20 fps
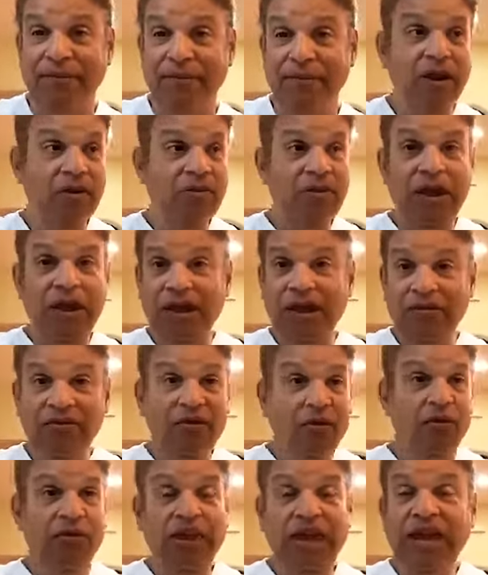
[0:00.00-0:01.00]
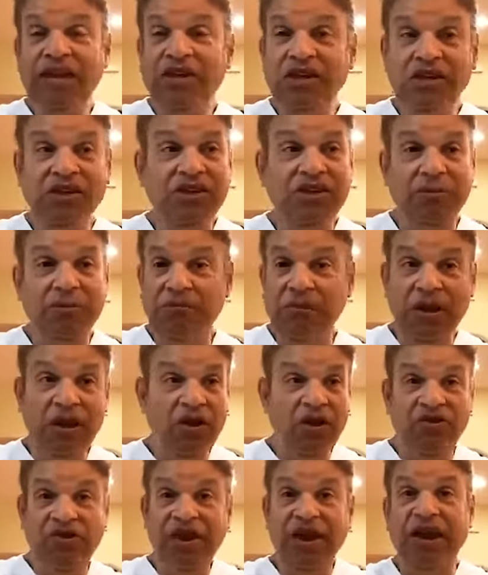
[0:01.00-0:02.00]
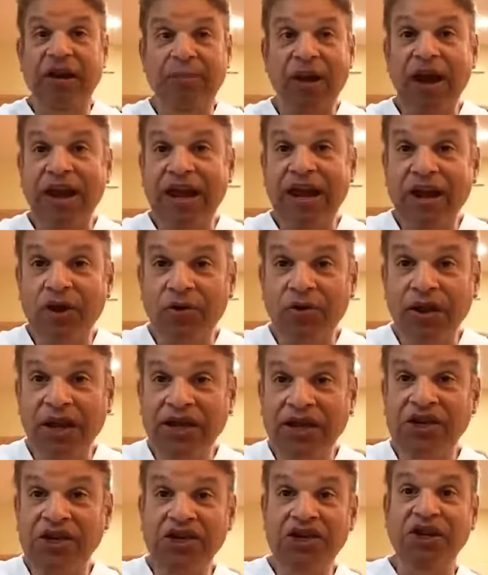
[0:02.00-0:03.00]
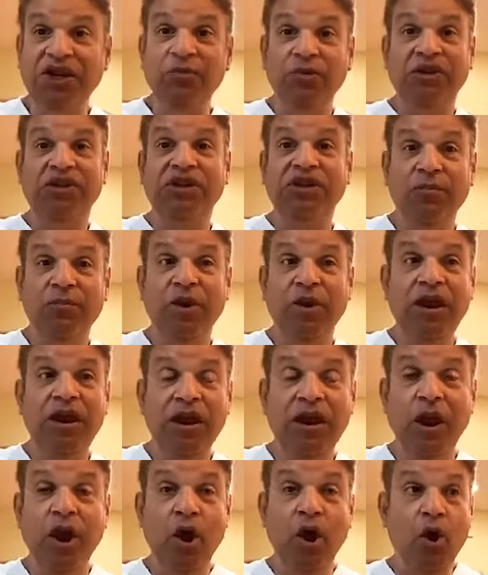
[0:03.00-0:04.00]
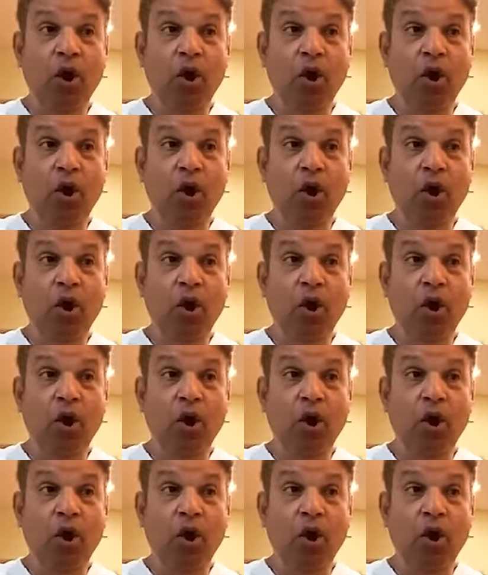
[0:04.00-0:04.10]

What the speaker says: You know, the relationship, you're thinking about getting a relationship with someone.